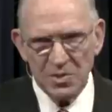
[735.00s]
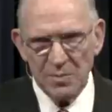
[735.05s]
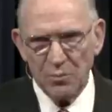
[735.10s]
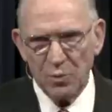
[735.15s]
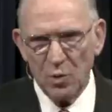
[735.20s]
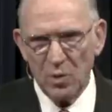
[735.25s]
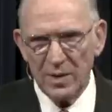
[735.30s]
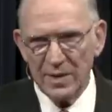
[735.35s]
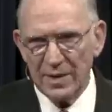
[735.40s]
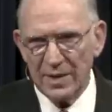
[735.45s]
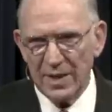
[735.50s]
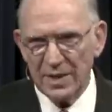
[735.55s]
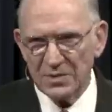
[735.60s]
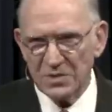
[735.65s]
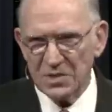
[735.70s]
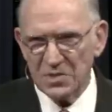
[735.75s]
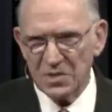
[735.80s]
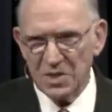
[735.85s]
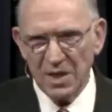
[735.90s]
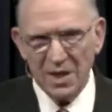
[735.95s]
important to get
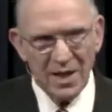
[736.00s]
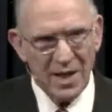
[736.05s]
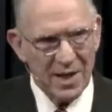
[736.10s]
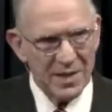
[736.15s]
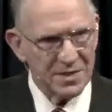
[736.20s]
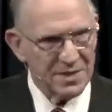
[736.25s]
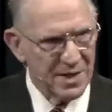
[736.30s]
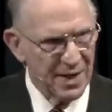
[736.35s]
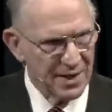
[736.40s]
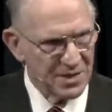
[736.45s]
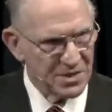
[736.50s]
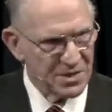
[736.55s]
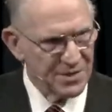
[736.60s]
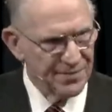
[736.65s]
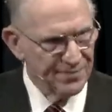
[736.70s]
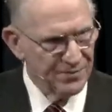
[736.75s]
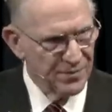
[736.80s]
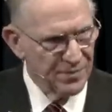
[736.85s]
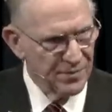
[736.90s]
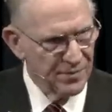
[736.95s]
this in context.
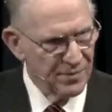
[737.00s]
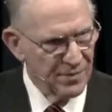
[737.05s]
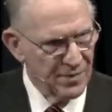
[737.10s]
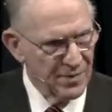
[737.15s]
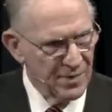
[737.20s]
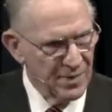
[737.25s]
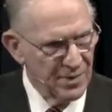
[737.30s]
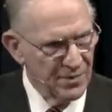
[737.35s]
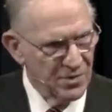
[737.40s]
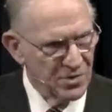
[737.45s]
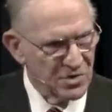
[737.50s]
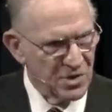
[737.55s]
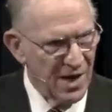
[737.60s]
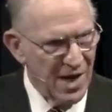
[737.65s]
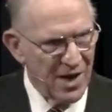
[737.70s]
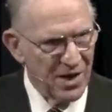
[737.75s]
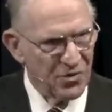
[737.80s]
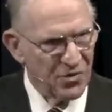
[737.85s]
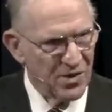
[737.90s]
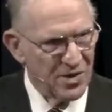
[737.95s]
There's a
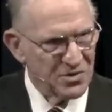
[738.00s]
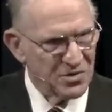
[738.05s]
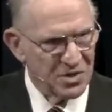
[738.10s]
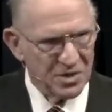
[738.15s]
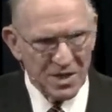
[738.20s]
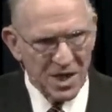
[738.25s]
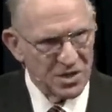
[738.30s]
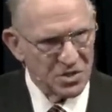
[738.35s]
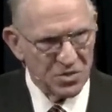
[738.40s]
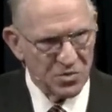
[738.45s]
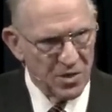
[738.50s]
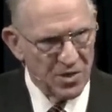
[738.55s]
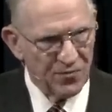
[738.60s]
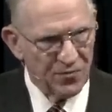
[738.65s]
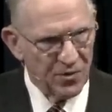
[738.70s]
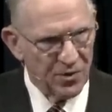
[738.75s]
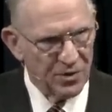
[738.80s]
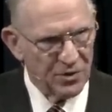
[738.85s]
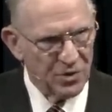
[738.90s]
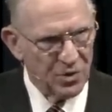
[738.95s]
lot of things it doesn't
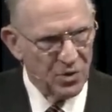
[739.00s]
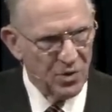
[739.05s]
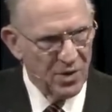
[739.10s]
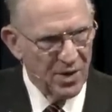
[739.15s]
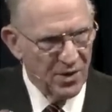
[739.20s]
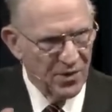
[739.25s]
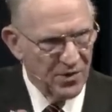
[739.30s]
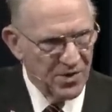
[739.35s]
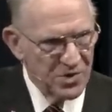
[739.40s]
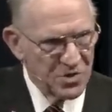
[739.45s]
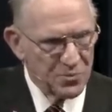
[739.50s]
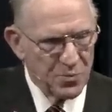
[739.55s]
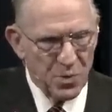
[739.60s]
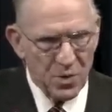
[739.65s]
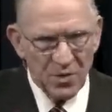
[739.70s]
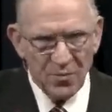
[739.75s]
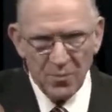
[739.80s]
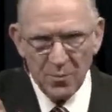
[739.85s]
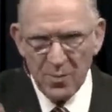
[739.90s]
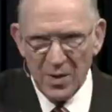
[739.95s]
refer to. This
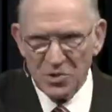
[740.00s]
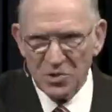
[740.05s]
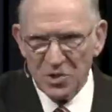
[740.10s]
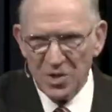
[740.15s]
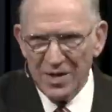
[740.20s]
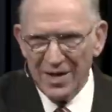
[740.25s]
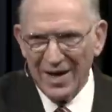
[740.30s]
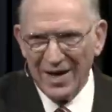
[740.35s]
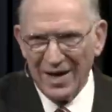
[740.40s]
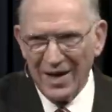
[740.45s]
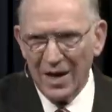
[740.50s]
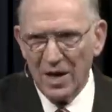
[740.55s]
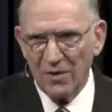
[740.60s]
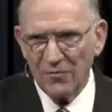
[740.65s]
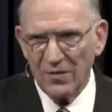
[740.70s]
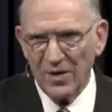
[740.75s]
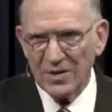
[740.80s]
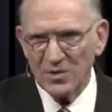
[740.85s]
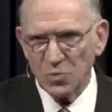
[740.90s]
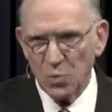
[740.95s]
pretty much
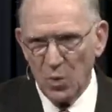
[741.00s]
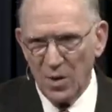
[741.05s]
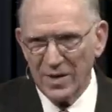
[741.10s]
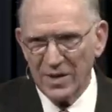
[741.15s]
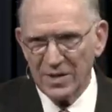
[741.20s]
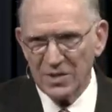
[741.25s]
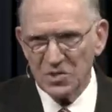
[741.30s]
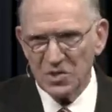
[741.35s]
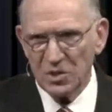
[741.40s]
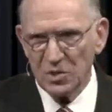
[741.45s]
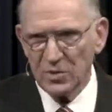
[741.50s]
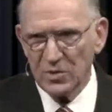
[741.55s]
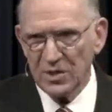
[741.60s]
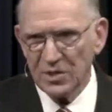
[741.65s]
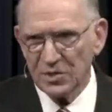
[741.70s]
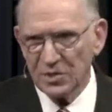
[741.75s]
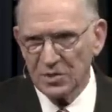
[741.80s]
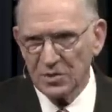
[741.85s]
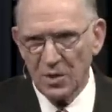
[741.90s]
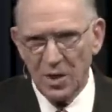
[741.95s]
clarifies what it is
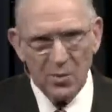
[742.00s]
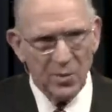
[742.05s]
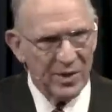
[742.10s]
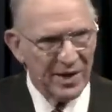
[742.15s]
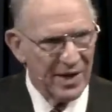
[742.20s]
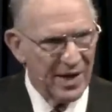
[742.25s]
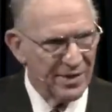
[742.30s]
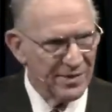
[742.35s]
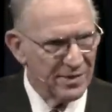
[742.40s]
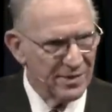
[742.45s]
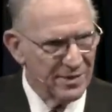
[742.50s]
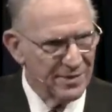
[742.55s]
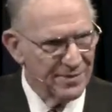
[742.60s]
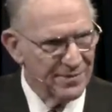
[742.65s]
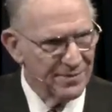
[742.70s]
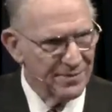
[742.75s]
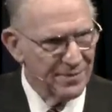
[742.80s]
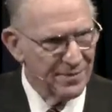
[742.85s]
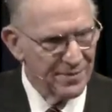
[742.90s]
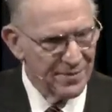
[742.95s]
alluding to. Are we together?
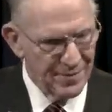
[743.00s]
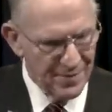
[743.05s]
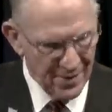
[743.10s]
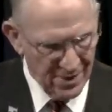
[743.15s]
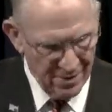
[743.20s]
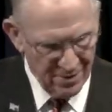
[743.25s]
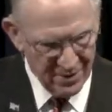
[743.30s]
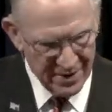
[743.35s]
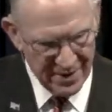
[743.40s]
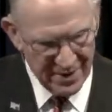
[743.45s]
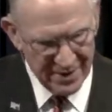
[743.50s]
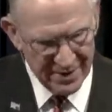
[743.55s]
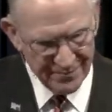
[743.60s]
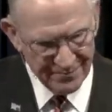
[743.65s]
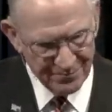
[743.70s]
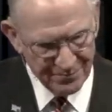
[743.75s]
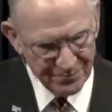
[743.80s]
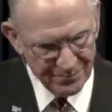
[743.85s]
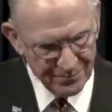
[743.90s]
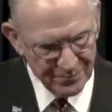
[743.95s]
Okay.
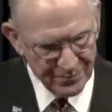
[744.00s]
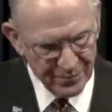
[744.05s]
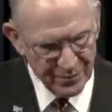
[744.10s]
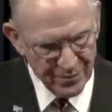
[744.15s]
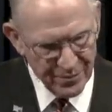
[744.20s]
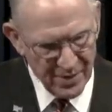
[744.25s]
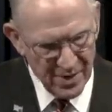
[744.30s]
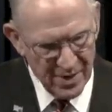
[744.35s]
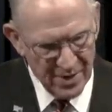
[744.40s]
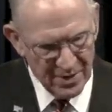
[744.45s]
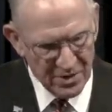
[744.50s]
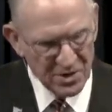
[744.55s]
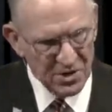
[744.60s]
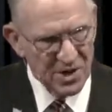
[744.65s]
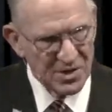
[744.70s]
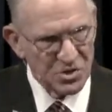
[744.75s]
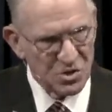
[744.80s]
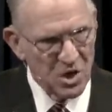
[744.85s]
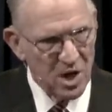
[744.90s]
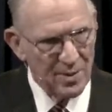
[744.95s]

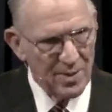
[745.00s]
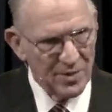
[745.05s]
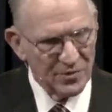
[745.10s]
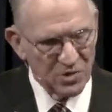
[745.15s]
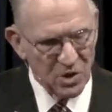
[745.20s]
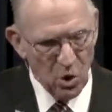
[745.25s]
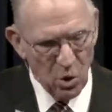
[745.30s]
Let's talk about the